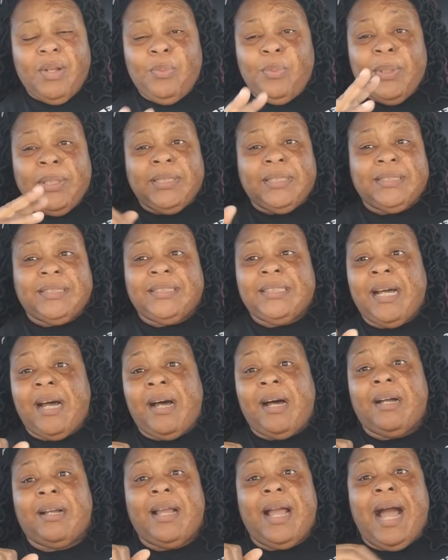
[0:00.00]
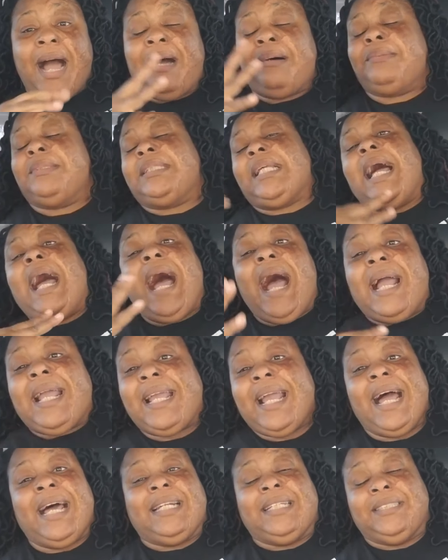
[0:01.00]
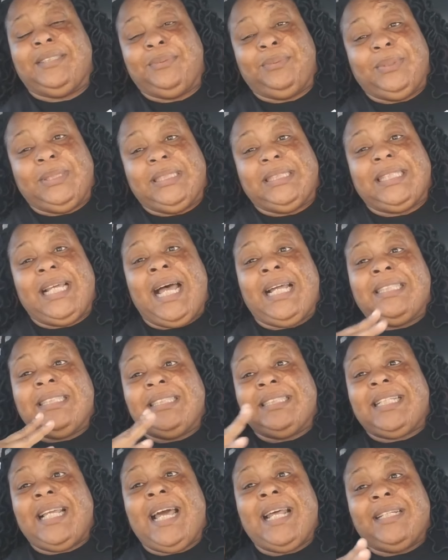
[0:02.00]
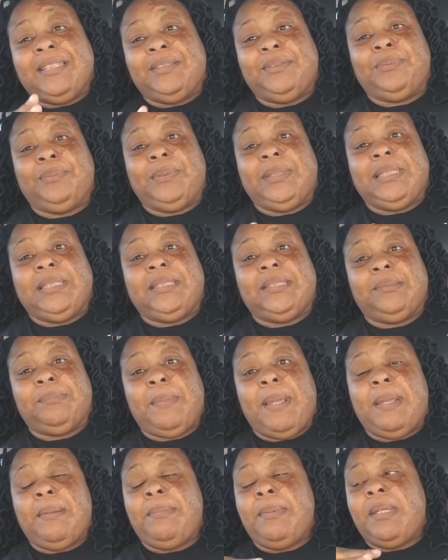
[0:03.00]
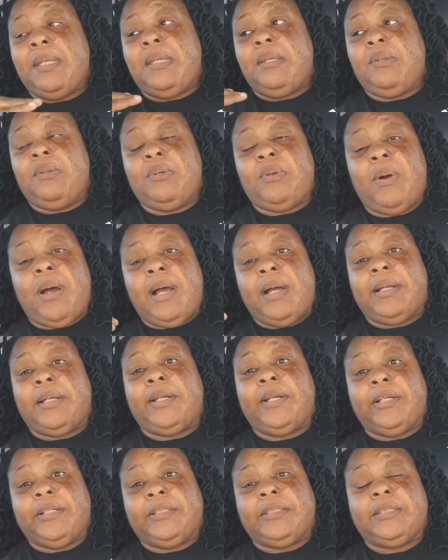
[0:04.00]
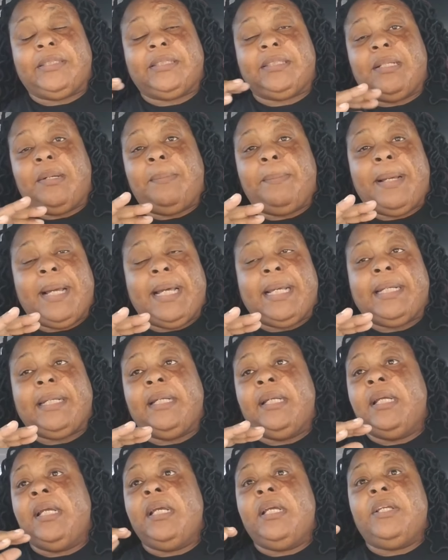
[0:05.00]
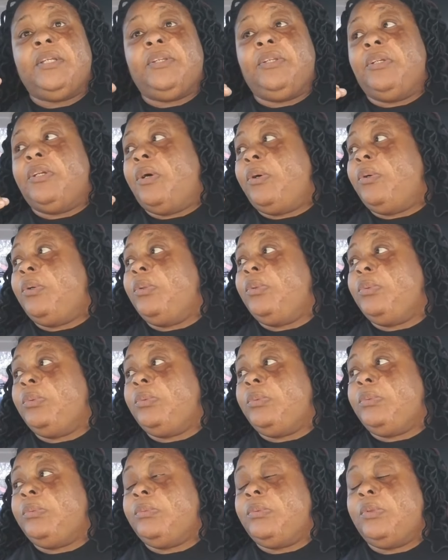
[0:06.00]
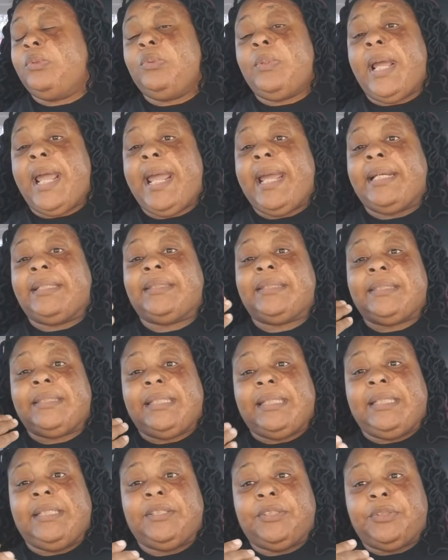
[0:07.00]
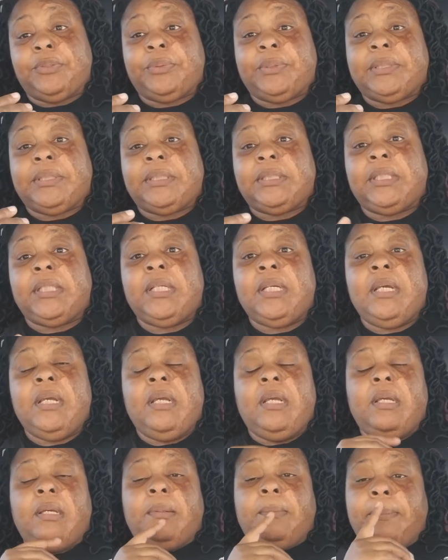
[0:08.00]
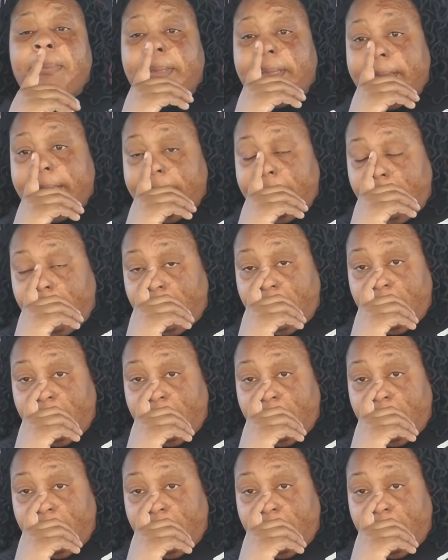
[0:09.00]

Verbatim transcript: with the stock, I was like, I gotta do this. I just gotta do this. Maybe, I encourage somebody, who has an interest. But